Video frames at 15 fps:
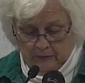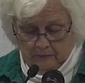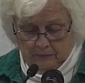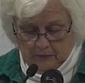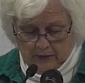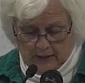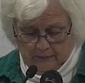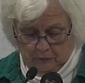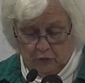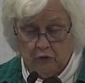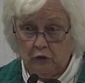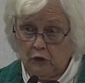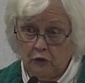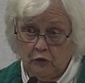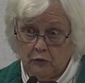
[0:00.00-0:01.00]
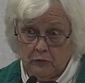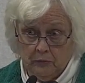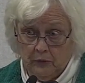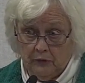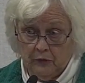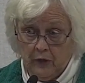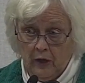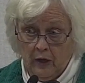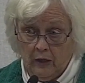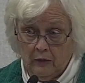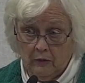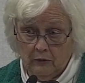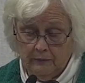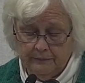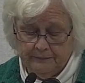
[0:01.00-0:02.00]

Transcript: perhaps just resigned.